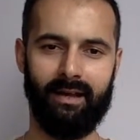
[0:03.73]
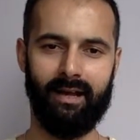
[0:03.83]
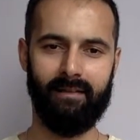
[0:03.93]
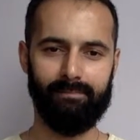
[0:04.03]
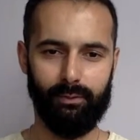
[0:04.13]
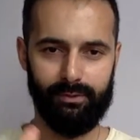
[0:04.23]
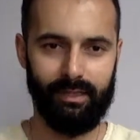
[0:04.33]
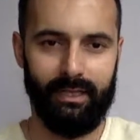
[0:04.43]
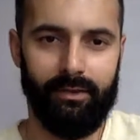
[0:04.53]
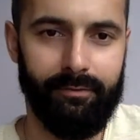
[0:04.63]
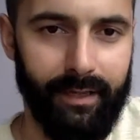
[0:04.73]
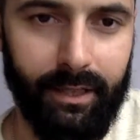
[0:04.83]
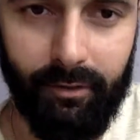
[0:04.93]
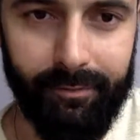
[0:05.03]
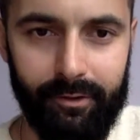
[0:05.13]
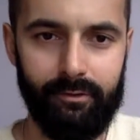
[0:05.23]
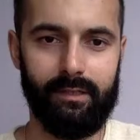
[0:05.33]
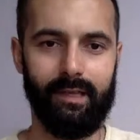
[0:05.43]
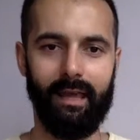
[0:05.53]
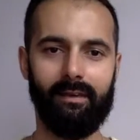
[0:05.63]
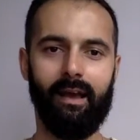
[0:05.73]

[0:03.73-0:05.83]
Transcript: I am posting another video for you today